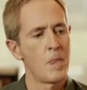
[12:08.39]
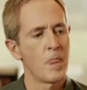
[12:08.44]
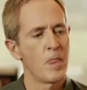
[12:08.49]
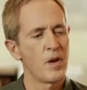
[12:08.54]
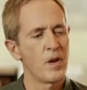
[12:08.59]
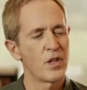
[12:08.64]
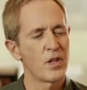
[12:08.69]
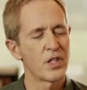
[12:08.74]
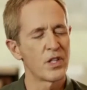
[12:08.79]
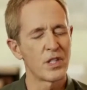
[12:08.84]

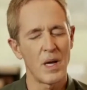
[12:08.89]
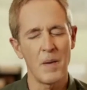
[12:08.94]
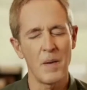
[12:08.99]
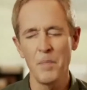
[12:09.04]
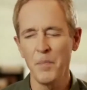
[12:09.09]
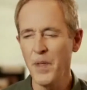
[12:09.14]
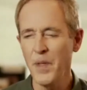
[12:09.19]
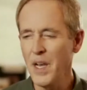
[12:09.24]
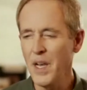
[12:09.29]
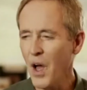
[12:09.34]
there's
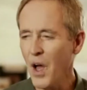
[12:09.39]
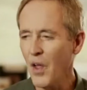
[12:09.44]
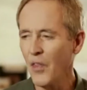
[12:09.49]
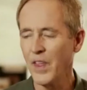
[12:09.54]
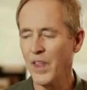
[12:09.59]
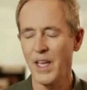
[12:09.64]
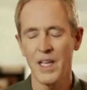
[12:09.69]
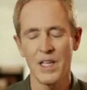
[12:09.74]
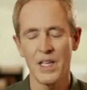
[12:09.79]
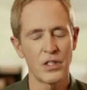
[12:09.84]
something on
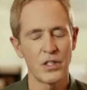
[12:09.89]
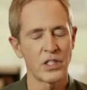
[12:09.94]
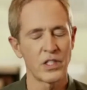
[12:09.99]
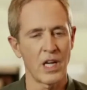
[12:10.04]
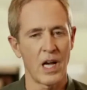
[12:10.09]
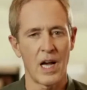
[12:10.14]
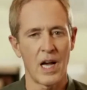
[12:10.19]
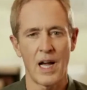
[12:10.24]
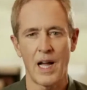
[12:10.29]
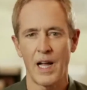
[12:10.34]
the
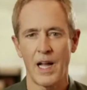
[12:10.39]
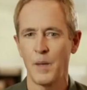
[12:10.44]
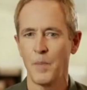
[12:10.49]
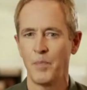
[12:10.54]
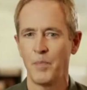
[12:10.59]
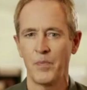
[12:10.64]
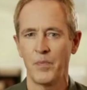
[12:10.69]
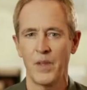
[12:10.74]
inside.